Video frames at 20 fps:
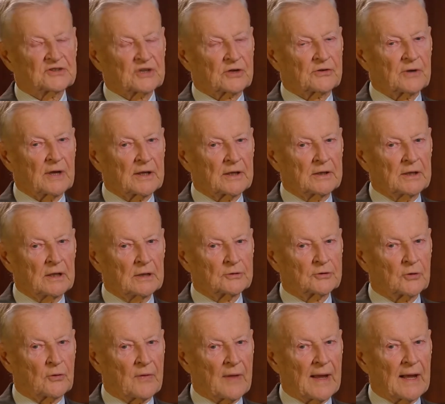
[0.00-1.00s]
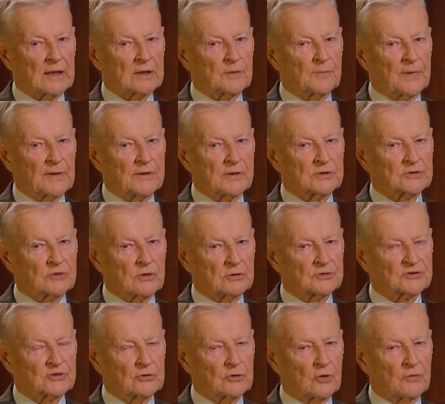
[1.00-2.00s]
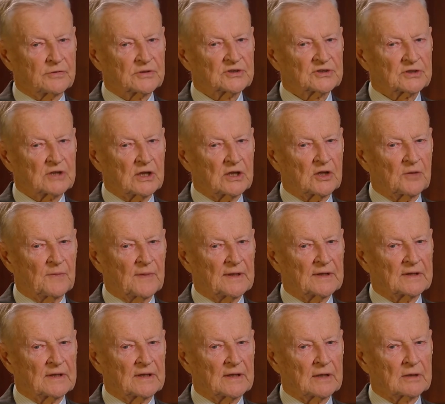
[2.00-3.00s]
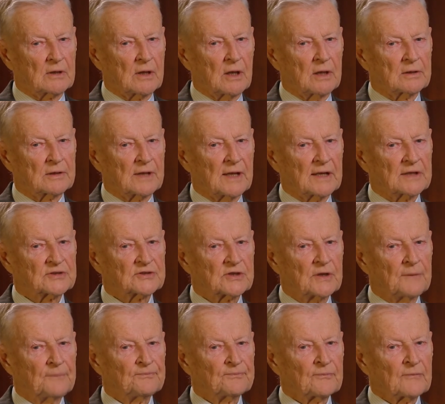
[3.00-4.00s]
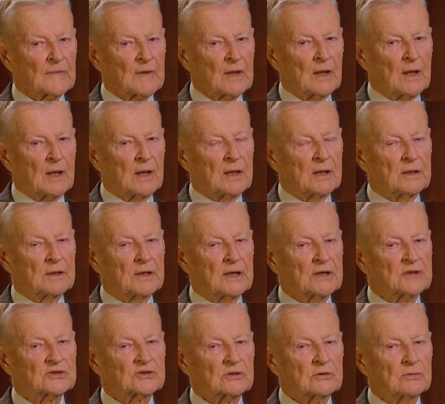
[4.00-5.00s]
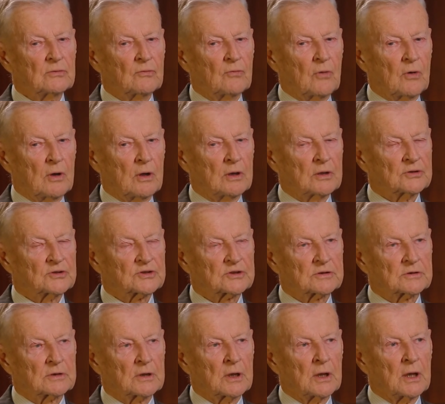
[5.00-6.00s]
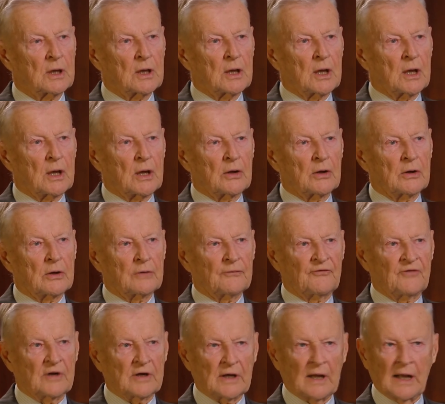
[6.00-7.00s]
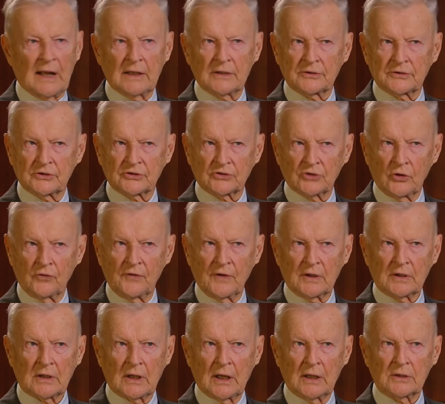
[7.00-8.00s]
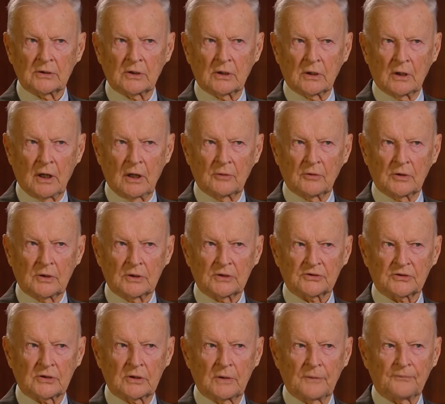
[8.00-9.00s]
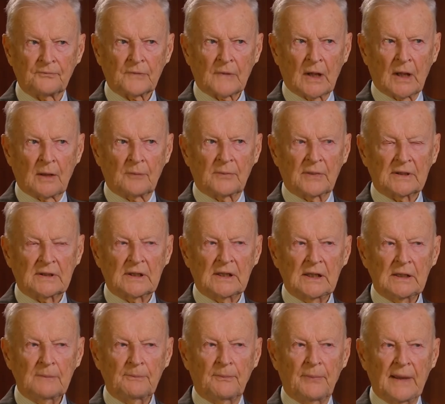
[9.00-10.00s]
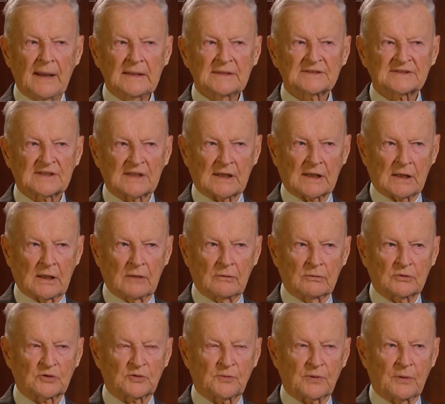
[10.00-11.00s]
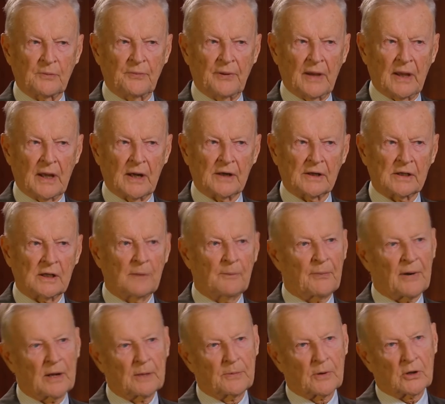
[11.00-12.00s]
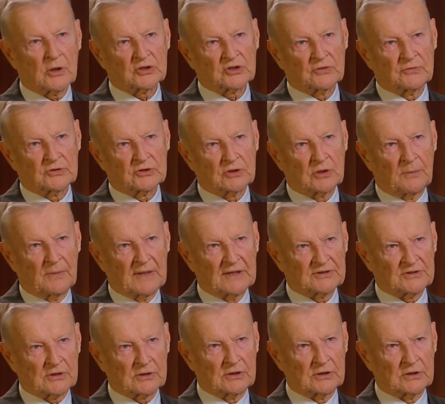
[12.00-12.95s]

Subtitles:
a great deal to that, but there's also an overstatement in that context. Nixon was very anti-Soviet, anti-communist, but he basically was prepared, in part because of his domestic